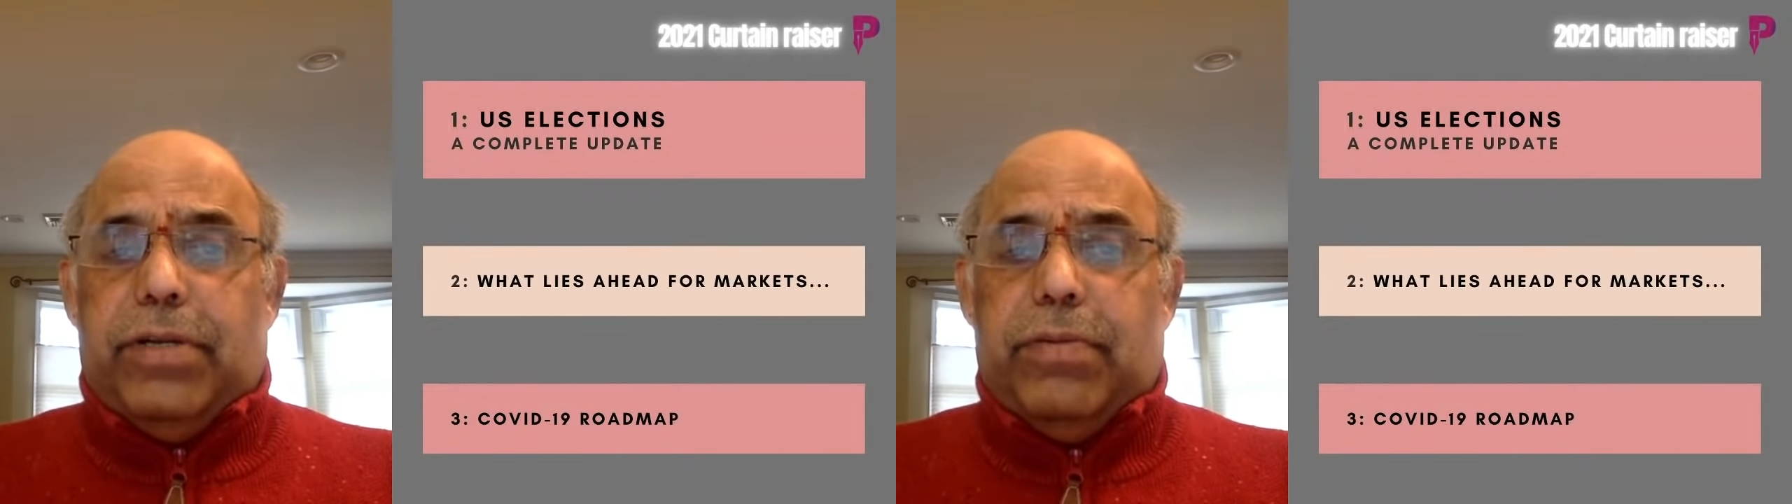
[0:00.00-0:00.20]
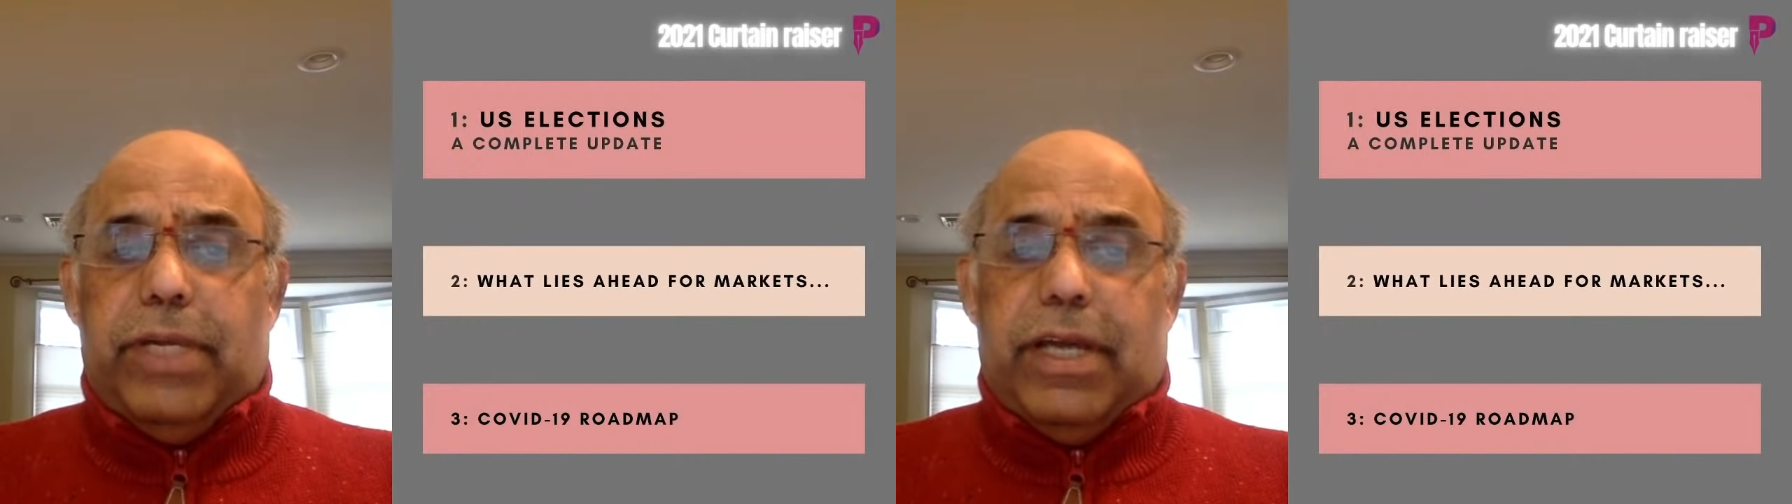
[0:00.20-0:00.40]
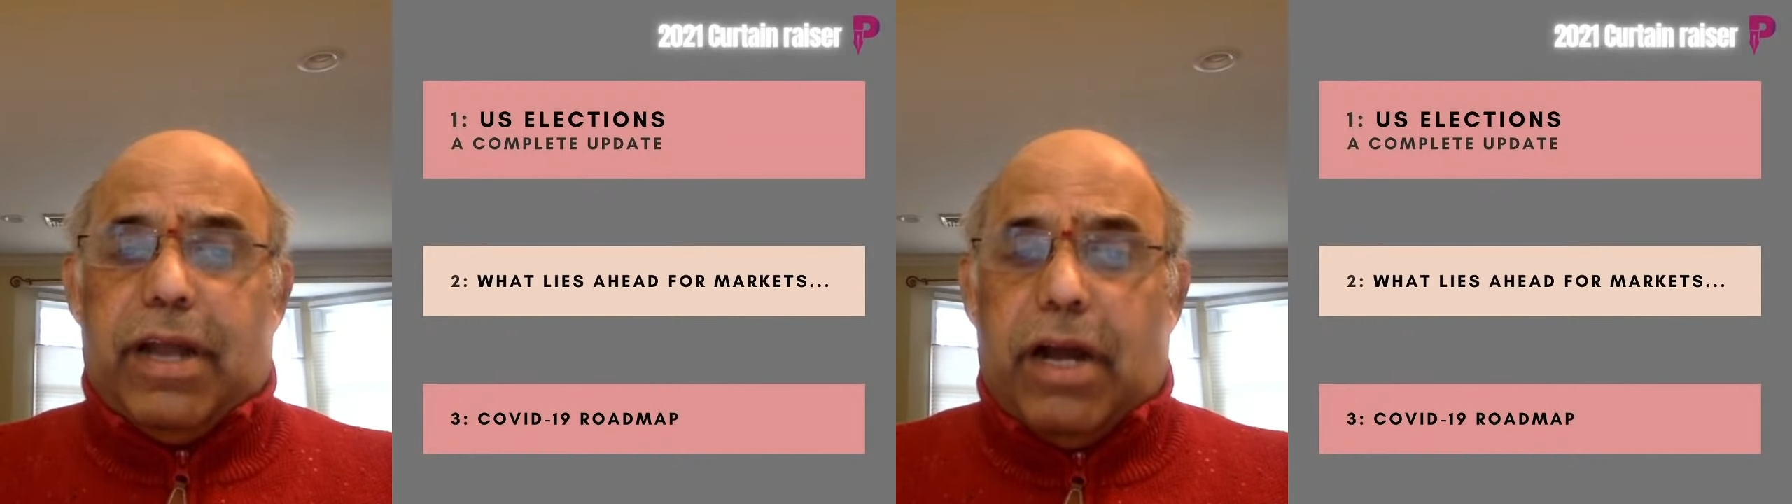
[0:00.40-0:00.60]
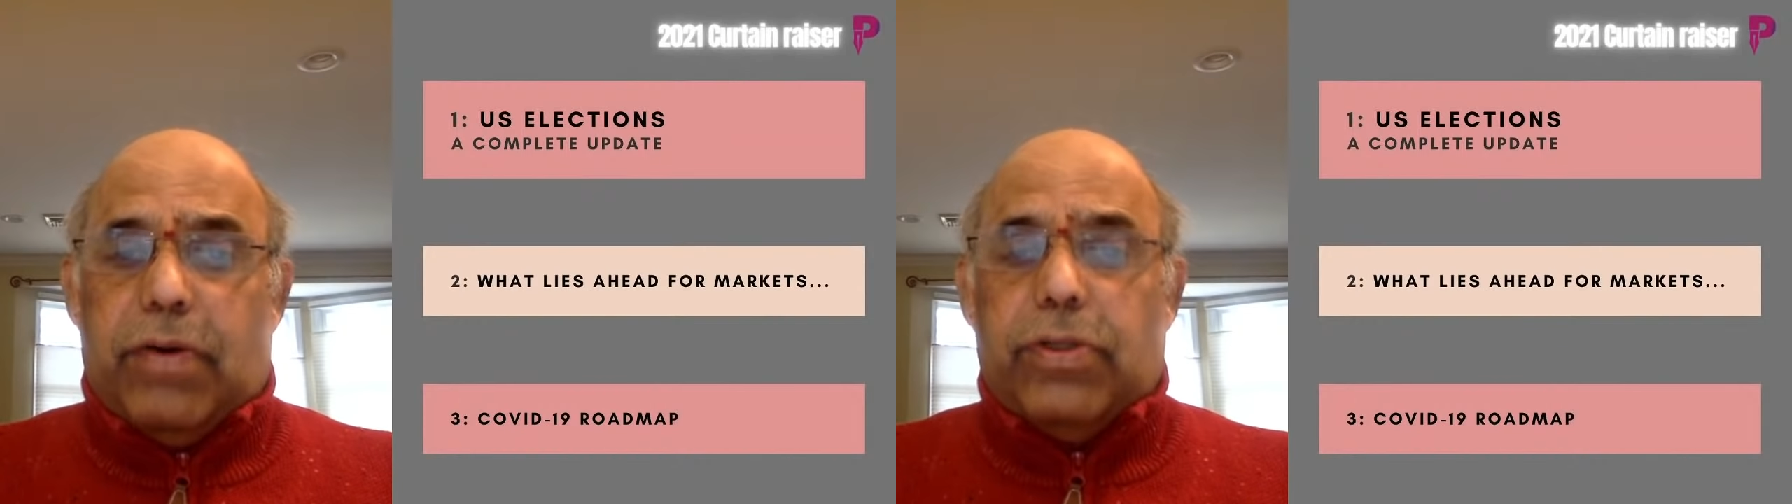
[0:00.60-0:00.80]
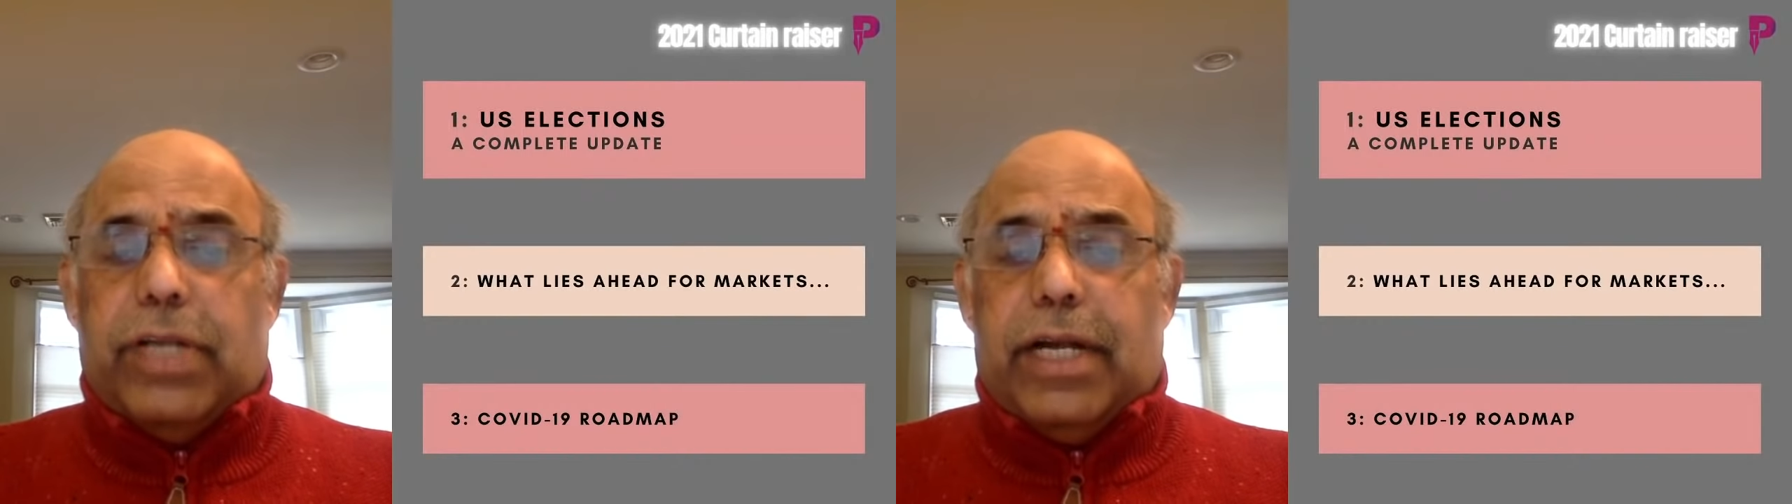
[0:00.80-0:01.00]
to be
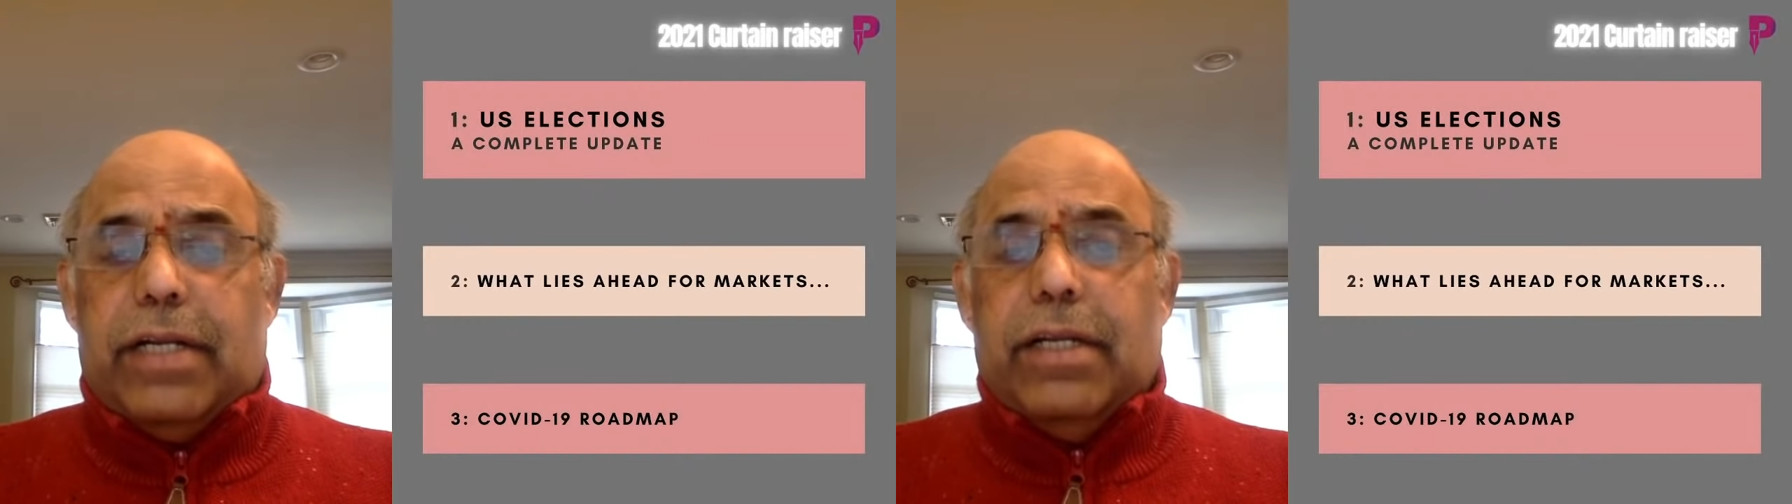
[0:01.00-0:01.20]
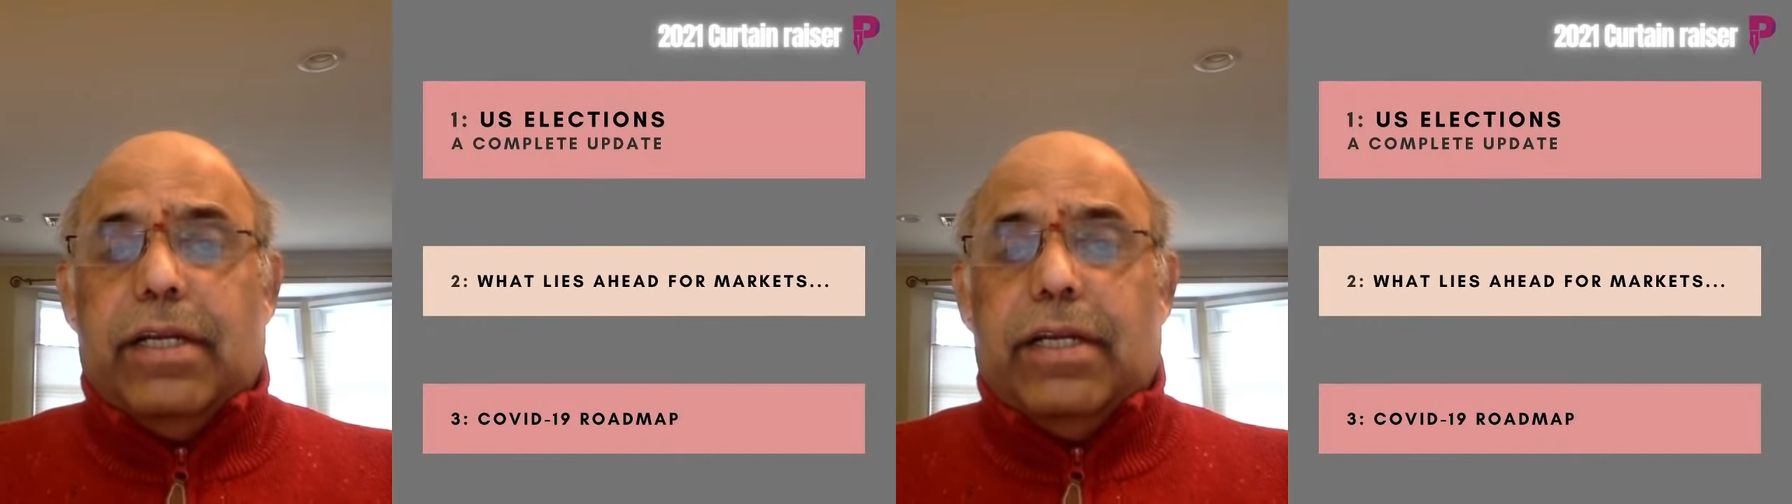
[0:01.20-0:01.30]
around that,